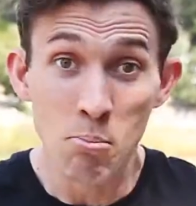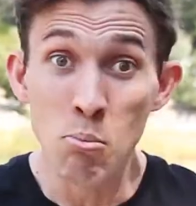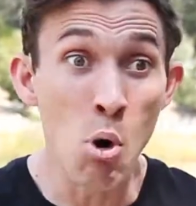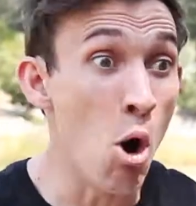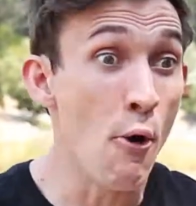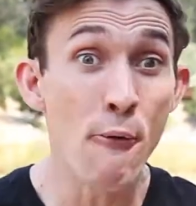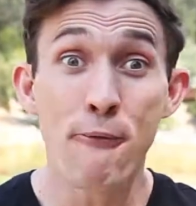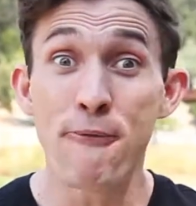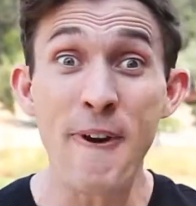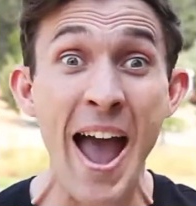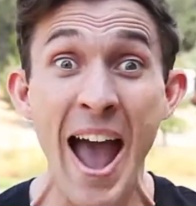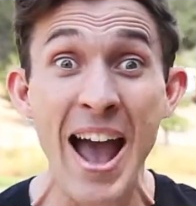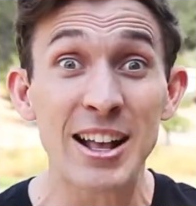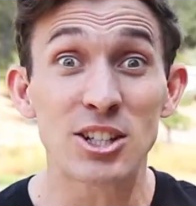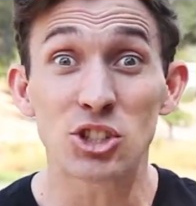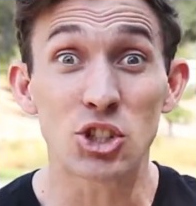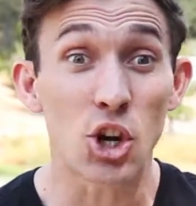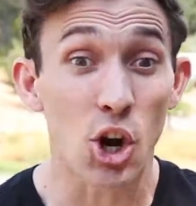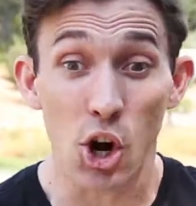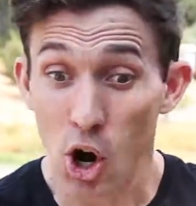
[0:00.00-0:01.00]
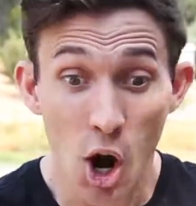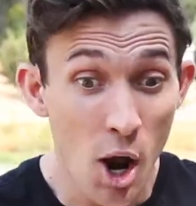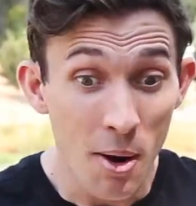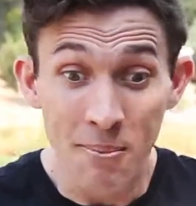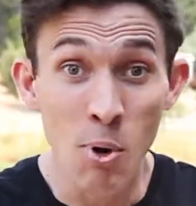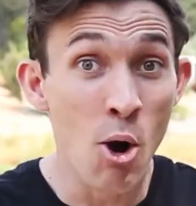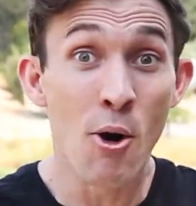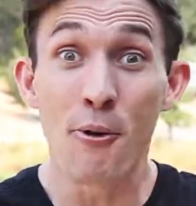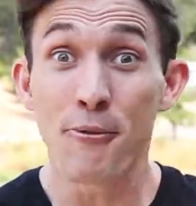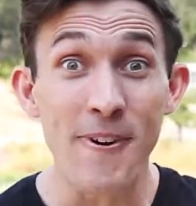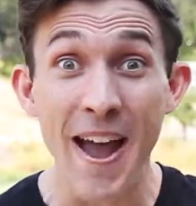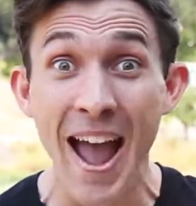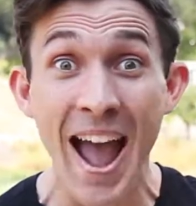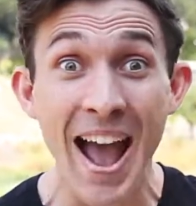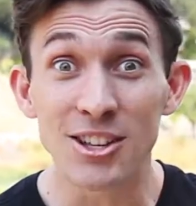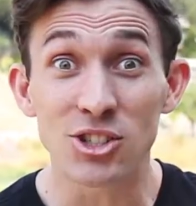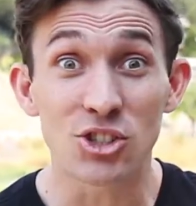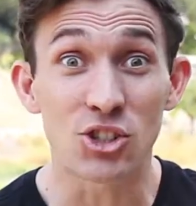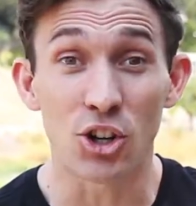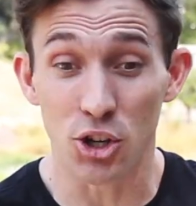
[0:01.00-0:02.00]
move faster,
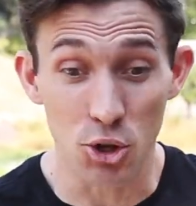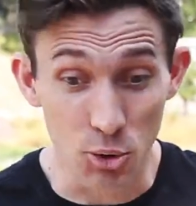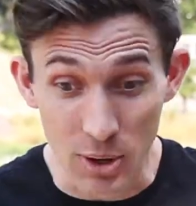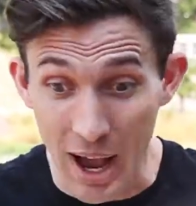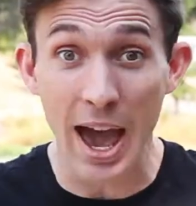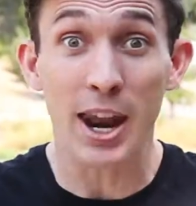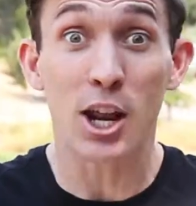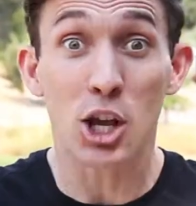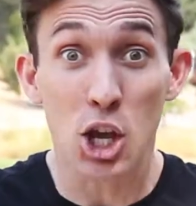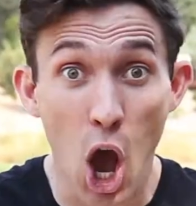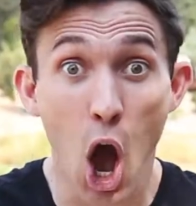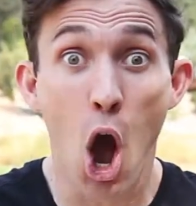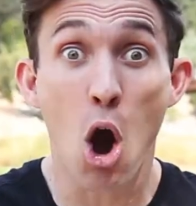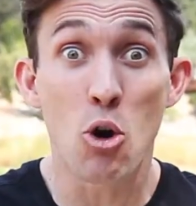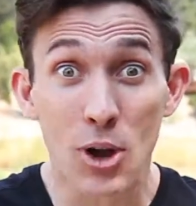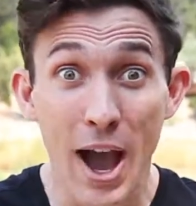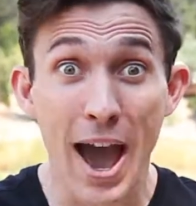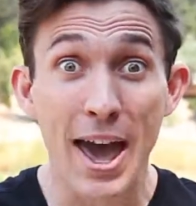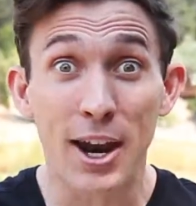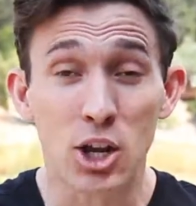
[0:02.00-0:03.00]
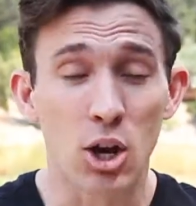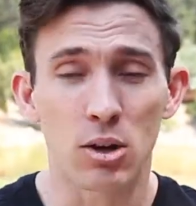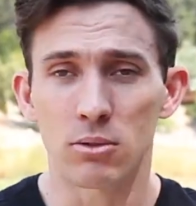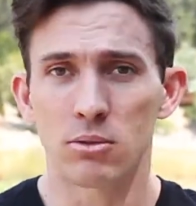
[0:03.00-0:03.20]
you gotta go, what are